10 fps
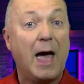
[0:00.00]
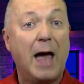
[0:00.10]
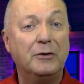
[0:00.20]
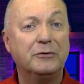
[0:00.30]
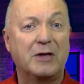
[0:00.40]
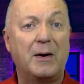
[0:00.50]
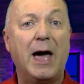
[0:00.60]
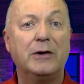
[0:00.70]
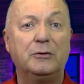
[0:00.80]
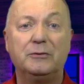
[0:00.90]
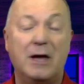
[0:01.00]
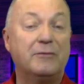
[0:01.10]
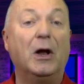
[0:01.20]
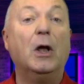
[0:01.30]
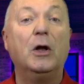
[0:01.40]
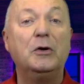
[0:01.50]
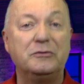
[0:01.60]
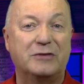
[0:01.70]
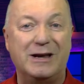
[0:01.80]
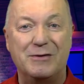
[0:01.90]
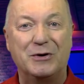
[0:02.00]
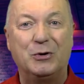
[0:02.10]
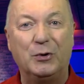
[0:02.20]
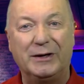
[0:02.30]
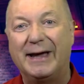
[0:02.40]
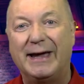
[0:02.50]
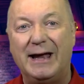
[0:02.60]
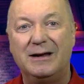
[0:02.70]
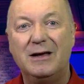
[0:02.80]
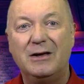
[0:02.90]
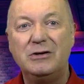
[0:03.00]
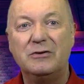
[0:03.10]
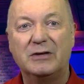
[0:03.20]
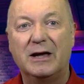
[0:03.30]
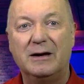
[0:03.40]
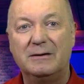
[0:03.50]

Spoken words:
and also how you'll never lose any recording again using